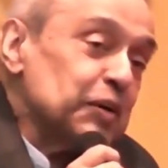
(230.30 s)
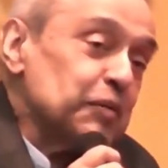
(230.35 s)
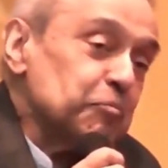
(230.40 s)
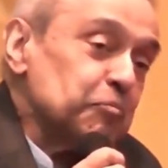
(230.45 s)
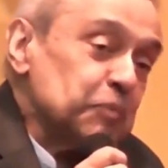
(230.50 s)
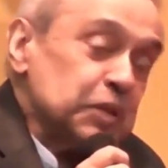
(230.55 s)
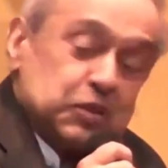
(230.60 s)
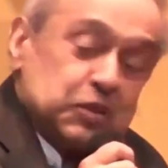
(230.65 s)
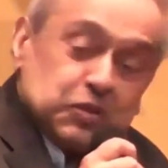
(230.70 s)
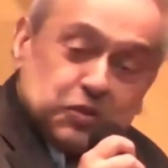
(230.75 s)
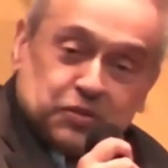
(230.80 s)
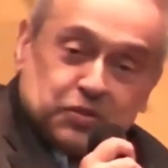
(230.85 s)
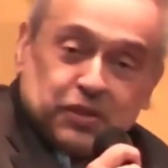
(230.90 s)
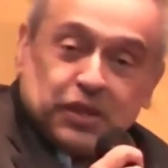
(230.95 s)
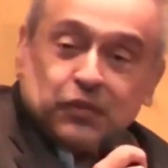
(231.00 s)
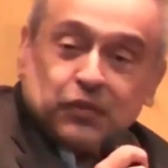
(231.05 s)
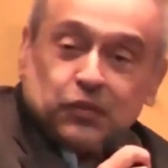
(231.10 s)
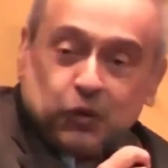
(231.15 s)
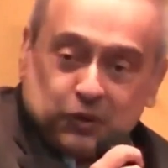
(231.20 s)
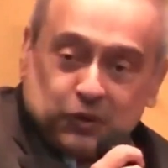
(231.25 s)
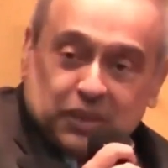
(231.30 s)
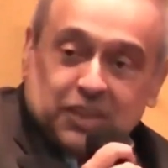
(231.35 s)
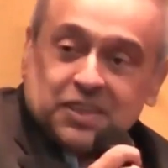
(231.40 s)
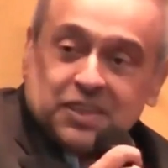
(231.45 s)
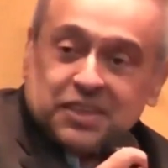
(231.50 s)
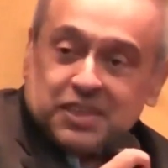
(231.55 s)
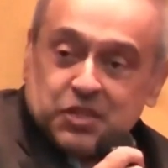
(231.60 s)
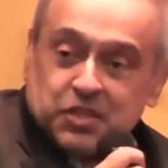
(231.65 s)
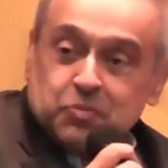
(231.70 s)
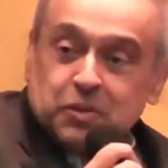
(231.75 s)
because they thought that he
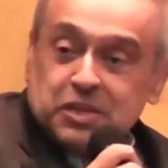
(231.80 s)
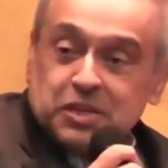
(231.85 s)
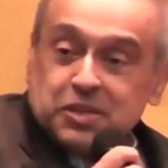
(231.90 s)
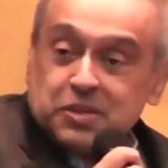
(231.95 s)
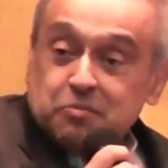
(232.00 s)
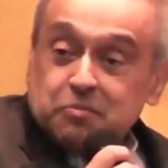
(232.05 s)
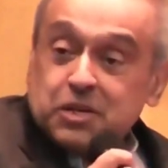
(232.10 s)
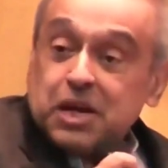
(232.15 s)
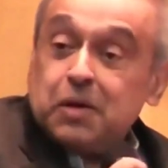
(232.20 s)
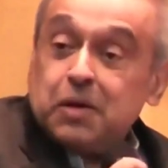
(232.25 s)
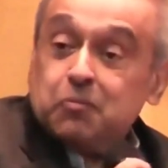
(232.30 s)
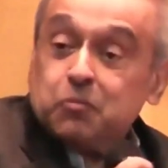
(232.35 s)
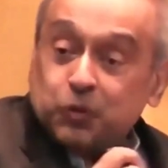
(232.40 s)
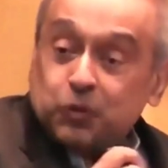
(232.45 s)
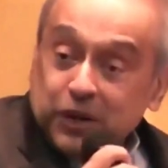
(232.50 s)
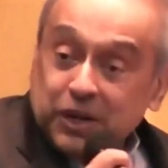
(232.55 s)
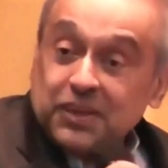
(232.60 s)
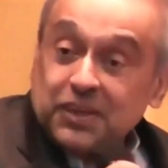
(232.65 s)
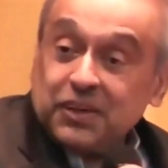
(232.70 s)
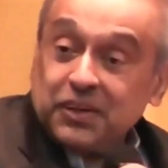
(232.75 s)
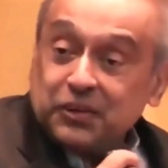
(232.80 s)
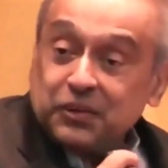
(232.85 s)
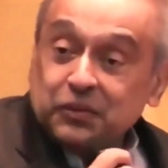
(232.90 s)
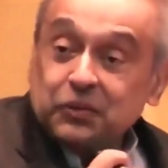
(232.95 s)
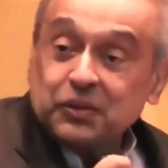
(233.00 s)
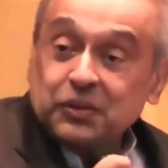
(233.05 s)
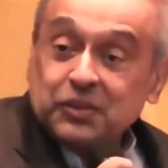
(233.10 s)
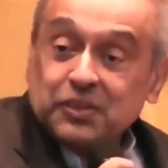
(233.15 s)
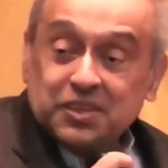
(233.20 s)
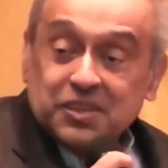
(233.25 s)
had spent some time already,
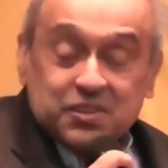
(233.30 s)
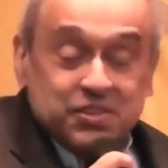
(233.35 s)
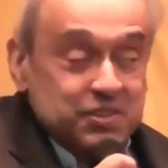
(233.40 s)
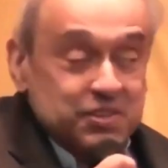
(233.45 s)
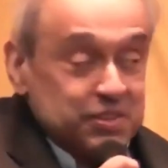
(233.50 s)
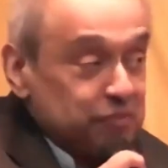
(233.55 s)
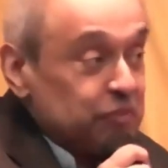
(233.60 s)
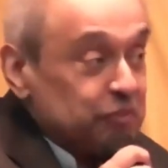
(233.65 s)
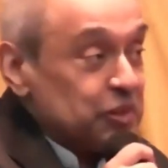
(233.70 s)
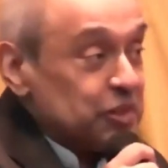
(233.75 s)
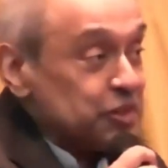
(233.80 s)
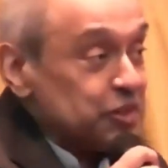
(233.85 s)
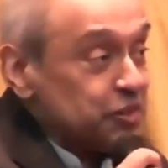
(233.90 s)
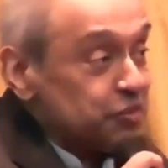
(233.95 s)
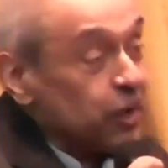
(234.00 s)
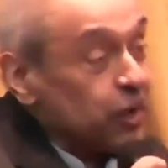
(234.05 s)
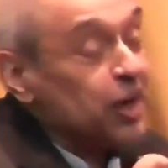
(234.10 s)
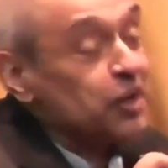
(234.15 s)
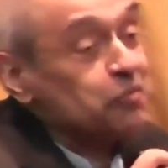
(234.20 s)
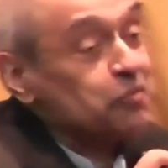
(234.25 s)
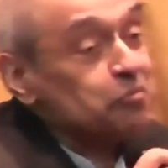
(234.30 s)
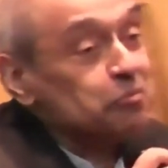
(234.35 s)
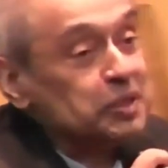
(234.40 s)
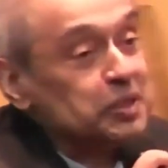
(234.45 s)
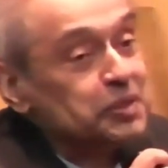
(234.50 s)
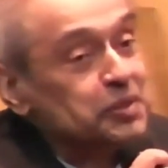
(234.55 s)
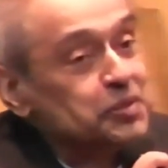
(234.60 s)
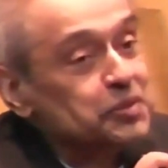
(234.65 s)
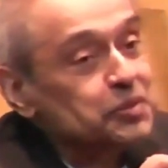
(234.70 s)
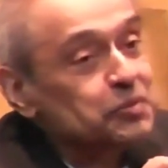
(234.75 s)
in this different
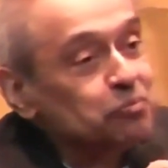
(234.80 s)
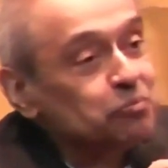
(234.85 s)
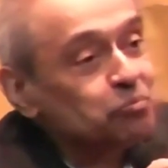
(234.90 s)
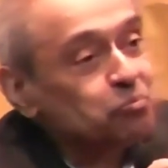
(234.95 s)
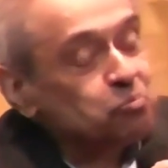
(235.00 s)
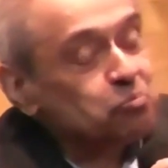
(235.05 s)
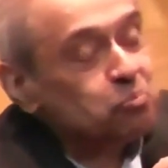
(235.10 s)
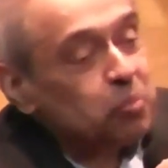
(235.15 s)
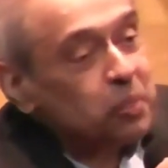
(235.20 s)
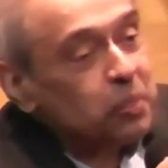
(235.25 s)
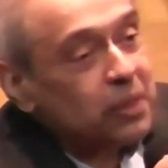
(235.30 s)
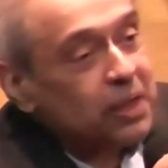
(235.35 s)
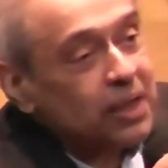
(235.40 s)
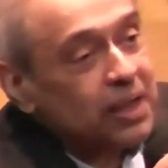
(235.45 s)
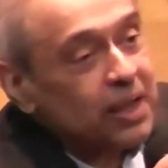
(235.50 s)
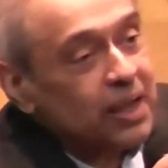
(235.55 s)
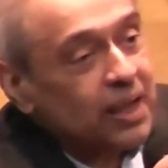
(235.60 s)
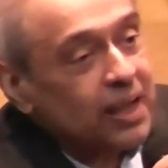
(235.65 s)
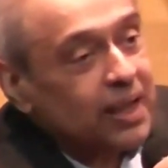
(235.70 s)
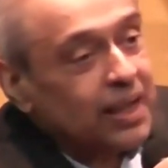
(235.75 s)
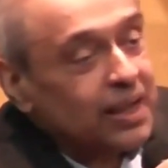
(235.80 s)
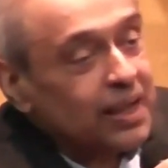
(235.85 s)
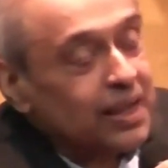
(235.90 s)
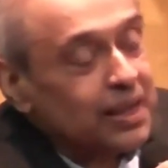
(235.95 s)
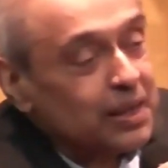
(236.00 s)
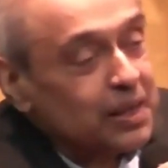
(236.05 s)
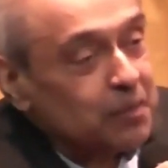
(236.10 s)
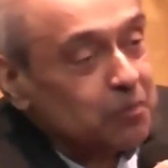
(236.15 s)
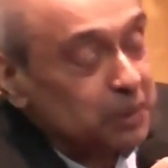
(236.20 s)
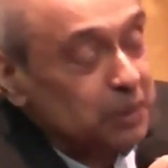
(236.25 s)
environment.
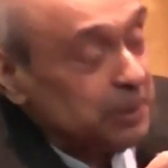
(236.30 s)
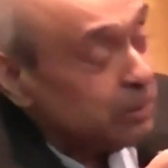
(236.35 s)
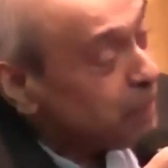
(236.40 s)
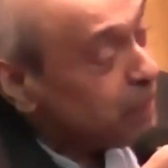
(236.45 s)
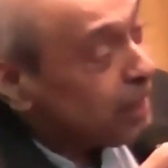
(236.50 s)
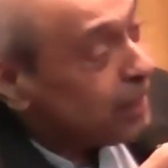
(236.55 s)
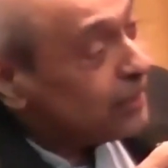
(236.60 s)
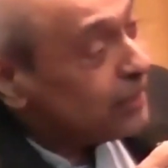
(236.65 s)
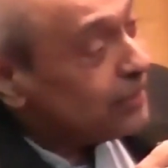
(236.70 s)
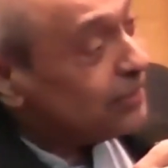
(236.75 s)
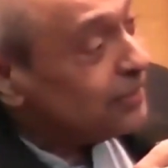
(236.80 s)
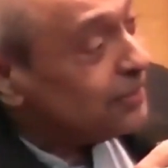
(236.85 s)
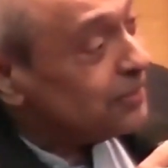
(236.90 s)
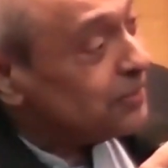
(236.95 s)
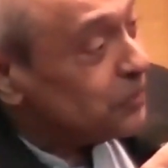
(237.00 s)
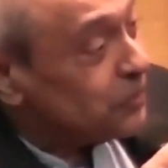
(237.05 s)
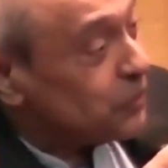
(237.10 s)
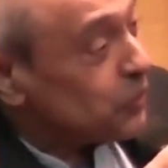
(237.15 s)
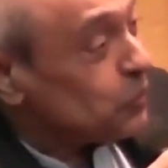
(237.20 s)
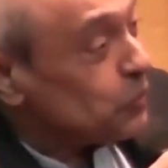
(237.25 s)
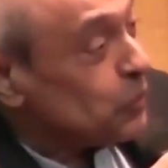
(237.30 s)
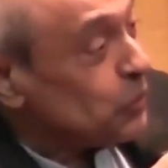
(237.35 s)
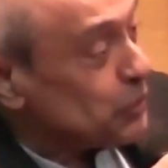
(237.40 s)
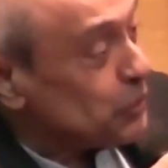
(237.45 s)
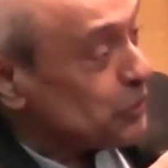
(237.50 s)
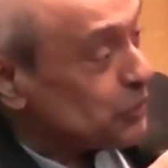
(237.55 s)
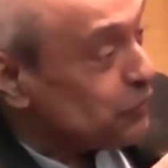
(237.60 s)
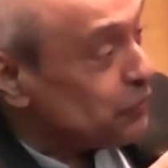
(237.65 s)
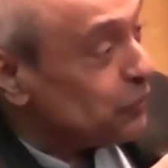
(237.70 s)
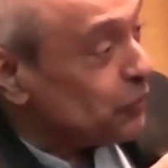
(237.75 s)
But the man did not want
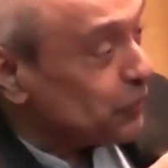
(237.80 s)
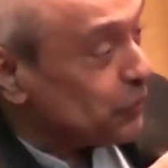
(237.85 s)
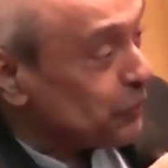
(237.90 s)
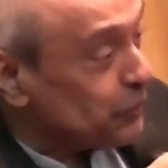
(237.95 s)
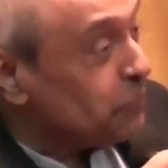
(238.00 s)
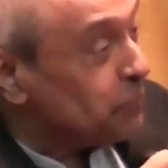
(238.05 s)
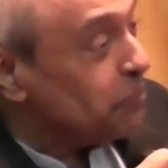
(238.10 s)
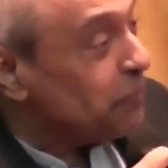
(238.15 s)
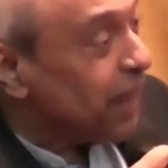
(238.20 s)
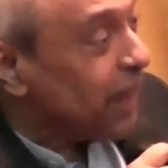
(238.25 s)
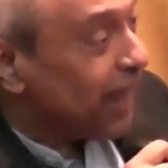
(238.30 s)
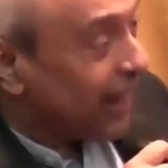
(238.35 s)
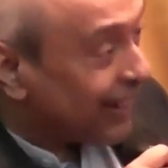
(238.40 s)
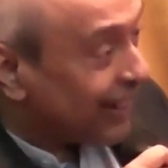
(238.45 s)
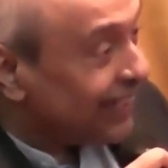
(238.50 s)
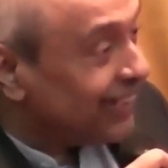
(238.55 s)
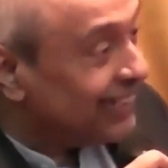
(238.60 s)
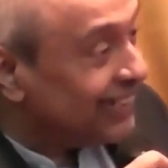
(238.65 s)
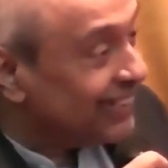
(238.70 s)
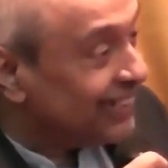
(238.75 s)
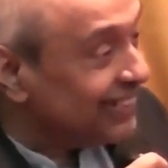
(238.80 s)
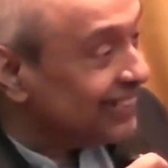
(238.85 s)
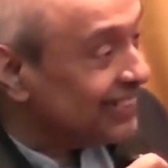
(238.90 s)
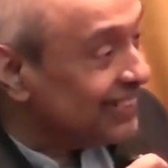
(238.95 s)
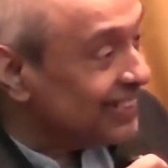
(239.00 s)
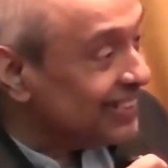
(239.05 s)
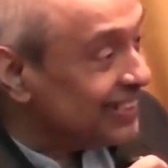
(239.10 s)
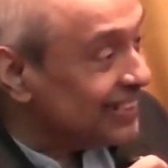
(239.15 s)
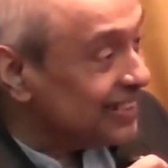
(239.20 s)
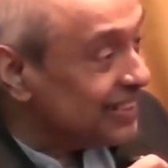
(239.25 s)
to follow them back.
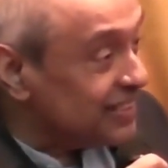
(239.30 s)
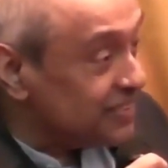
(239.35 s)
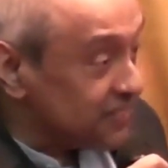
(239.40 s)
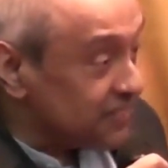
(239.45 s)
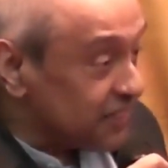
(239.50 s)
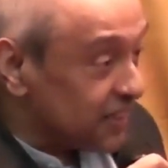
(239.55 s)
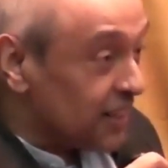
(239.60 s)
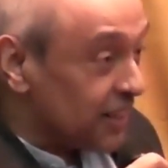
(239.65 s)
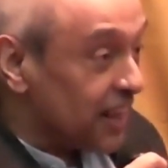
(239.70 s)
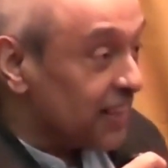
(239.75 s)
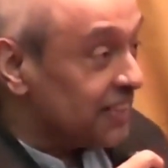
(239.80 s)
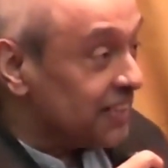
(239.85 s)
He said, I like